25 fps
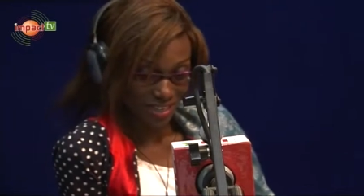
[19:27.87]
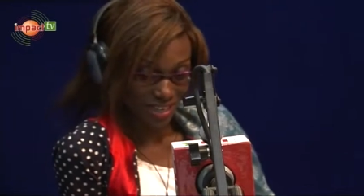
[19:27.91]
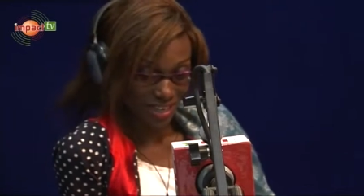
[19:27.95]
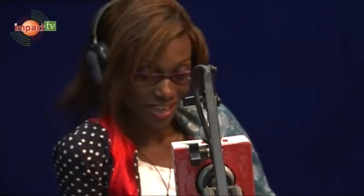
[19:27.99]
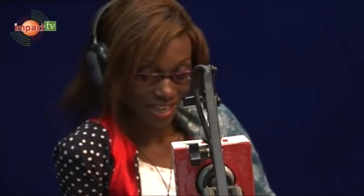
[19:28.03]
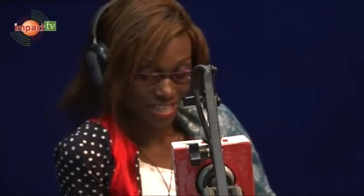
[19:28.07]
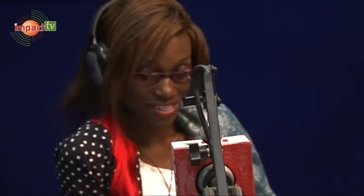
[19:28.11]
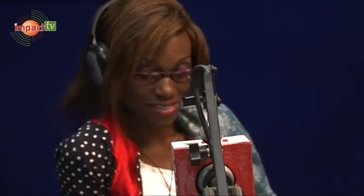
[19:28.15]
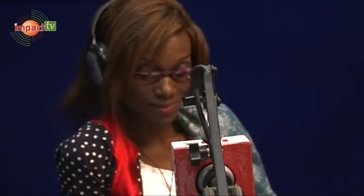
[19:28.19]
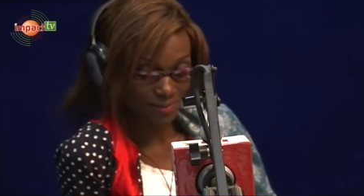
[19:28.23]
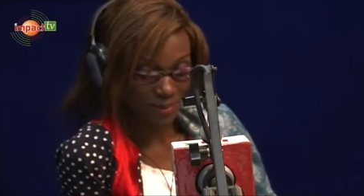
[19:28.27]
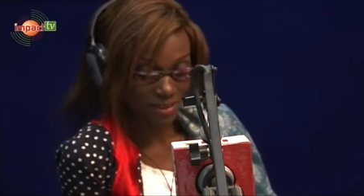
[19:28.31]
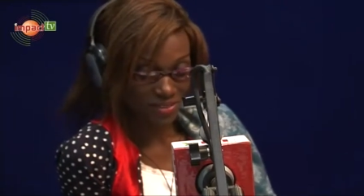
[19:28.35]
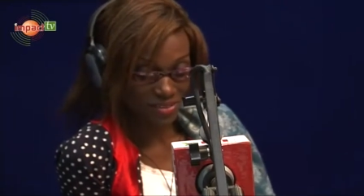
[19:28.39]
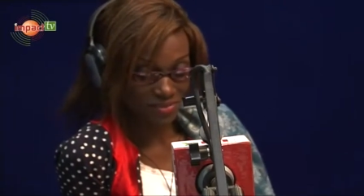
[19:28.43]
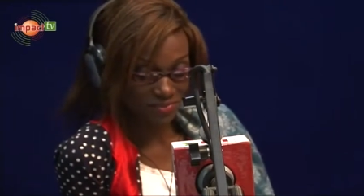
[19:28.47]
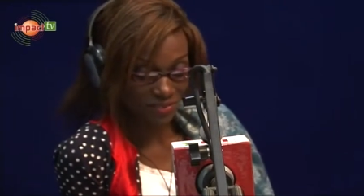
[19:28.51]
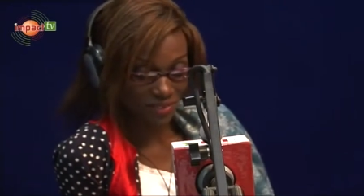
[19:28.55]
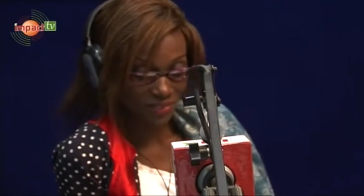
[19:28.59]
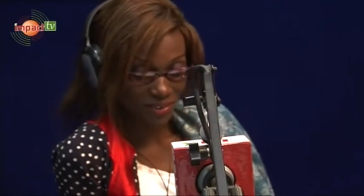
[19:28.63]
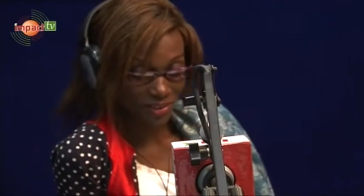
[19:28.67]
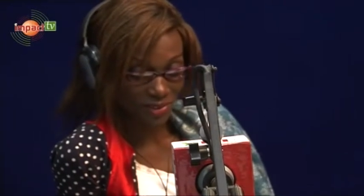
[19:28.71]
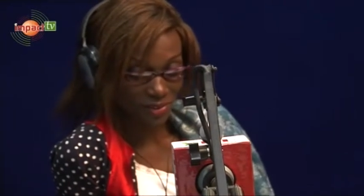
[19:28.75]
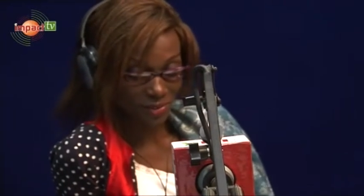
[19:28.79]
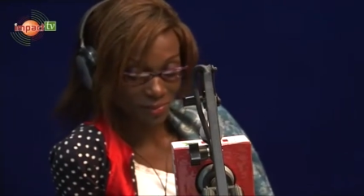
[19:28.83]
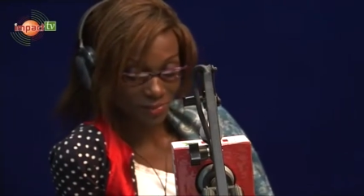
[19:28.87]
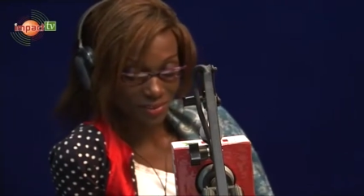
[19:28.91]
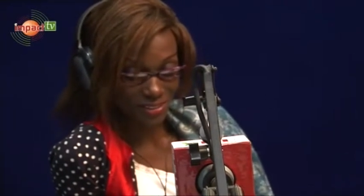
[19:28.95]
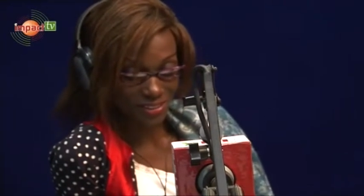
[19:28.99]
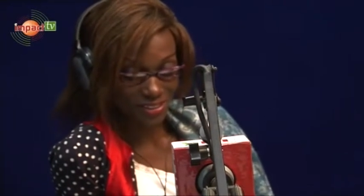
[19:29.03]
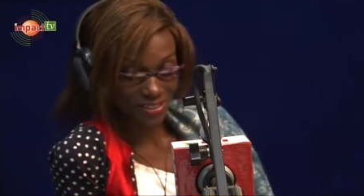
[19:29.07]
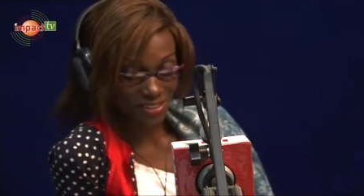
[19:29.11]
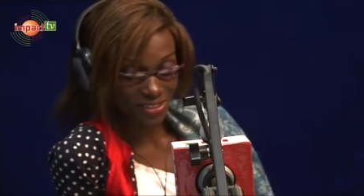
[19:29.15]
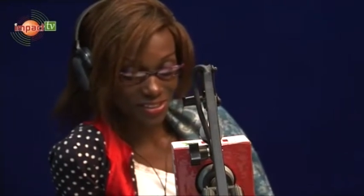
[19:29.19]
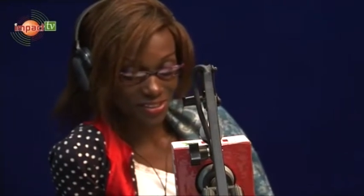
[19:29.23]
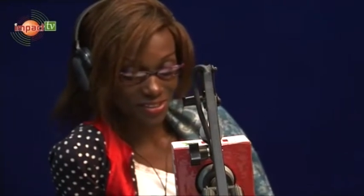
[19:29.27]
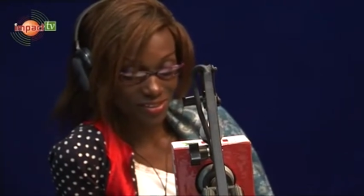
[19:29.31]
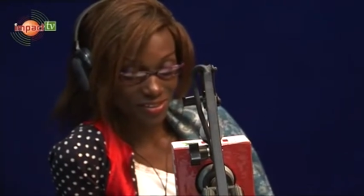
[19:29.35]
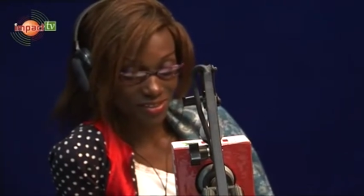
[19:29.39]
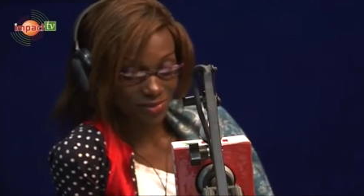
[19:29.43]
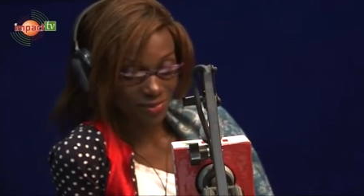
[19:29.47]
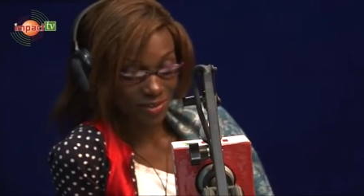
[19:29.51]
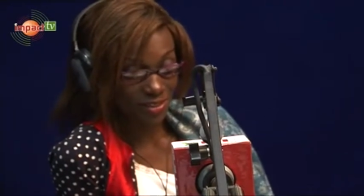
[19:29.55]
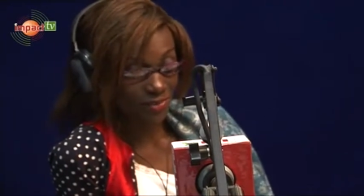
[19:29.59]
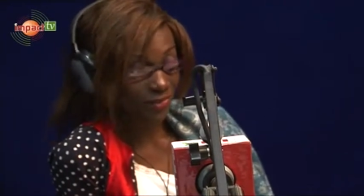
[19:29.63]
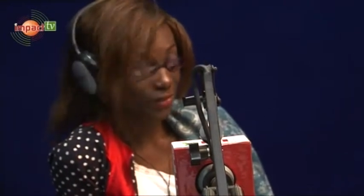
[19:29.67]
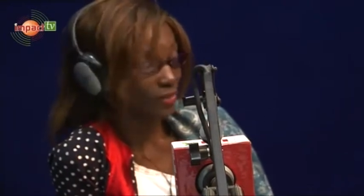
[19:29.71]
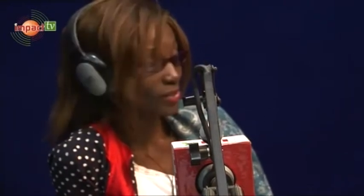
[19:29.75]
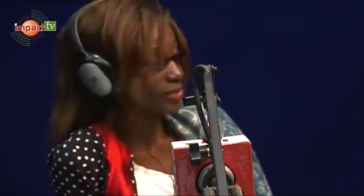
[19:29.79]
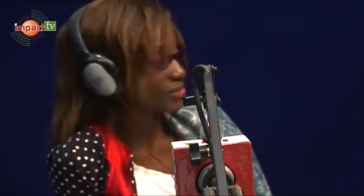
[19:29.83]
as part of a recommendation,
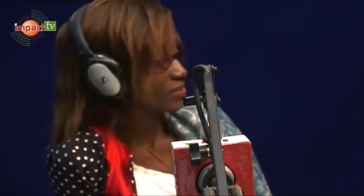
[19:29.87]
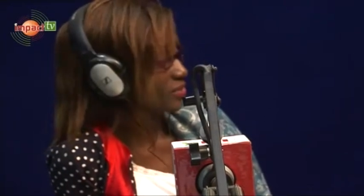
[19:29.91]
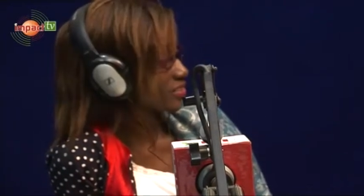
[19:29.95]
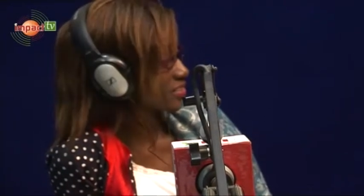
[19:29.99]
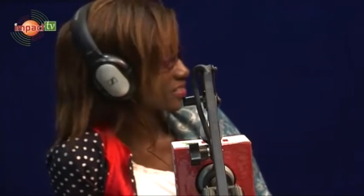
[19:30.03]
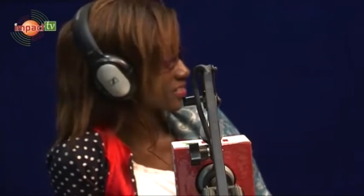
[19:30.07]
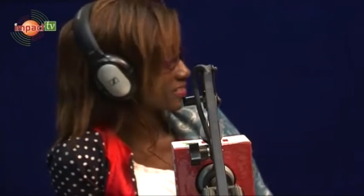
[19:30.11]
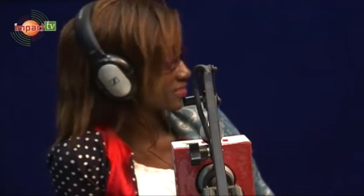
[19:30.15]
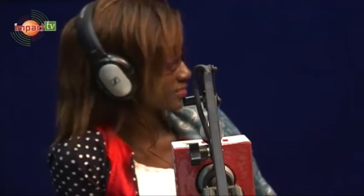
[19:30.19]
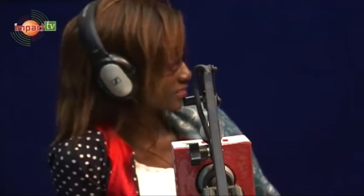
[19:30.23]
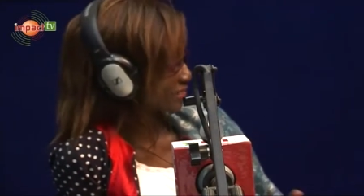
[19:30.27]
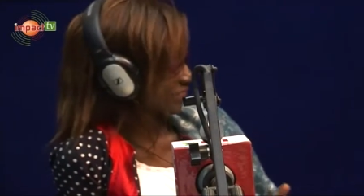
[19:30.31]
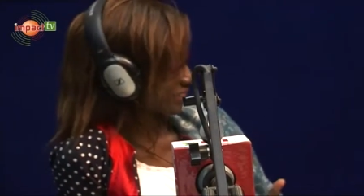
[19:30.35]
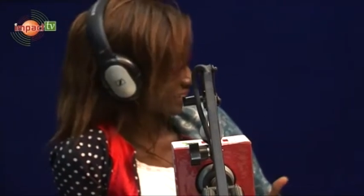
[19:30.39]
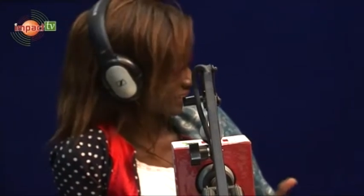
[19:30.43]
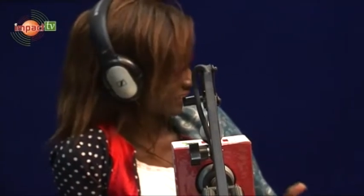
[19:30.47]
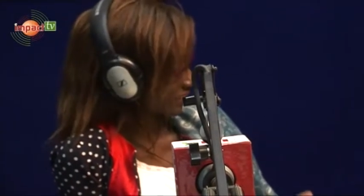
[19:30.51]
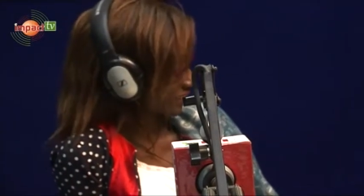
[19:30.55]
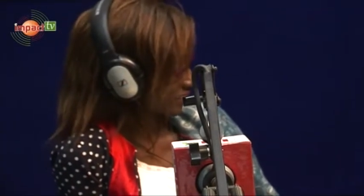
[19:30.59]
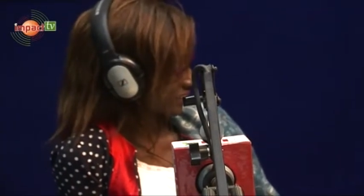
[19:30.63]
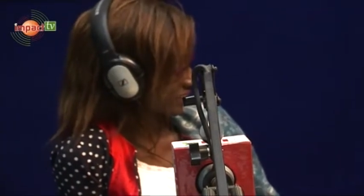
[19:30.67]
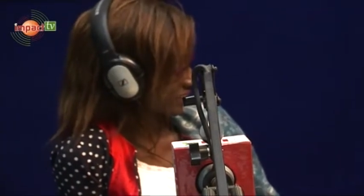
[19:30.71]
was supposed to increase